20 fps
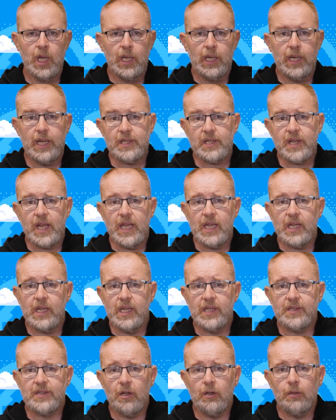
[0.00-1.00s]
Let's take an
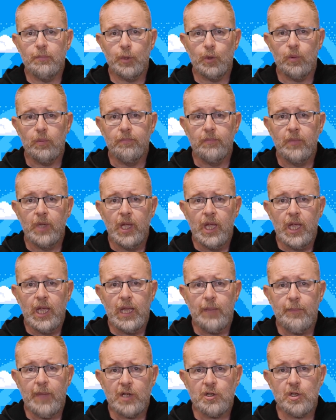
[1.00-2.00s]
example.
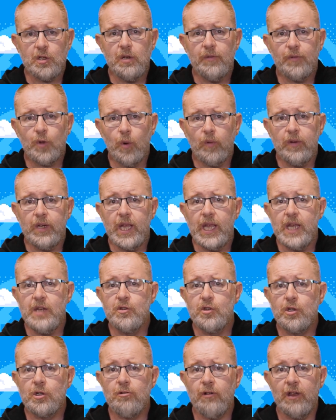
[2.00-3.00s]
Imagine you've got an
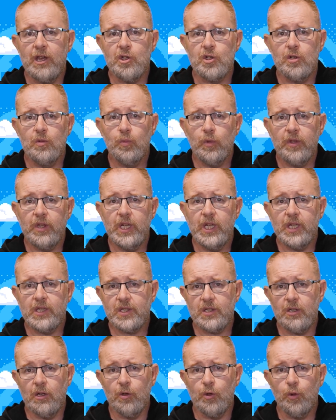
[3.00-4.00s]
integration with an
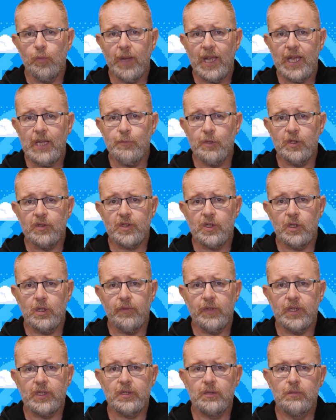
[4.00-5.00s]
external payment
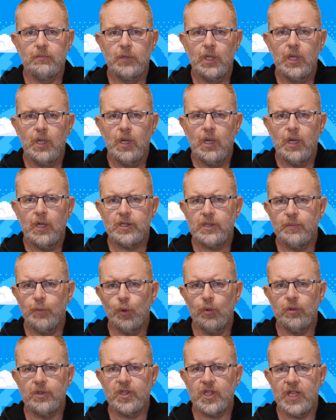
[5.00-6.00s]
service. A
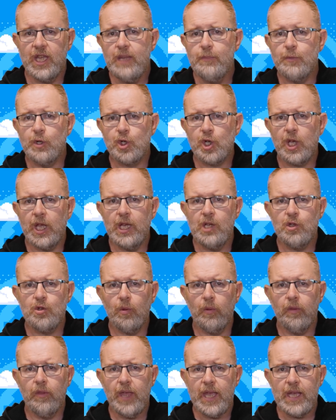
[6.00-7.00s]
small schema change
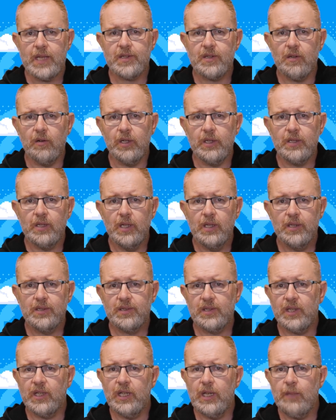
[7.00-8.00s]
on their side
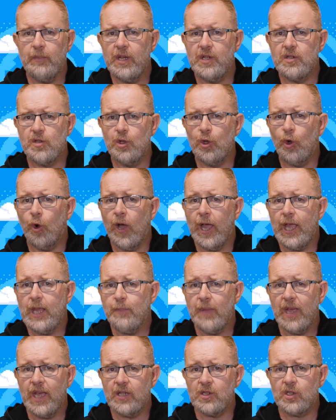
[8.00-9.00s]
suddenly means that your
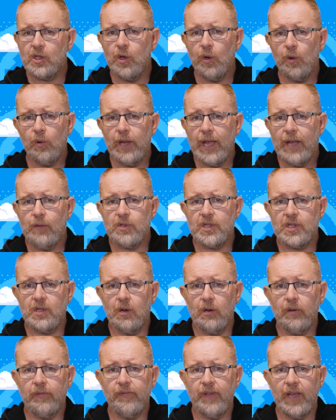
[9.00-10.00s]
Apex callouts
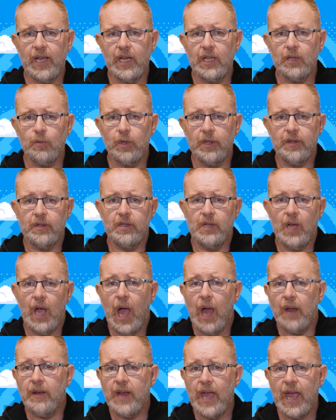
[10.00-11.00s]
start failing with an
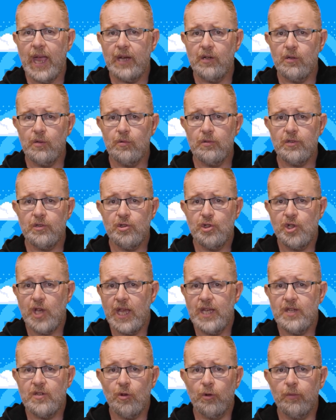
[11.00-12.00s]
unhandled
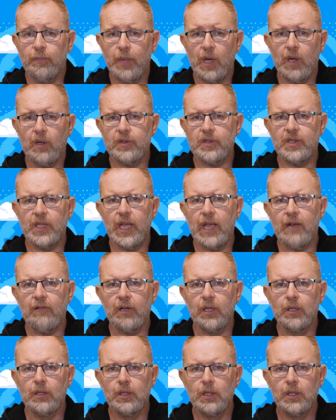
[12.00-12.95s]
JSON parsing error.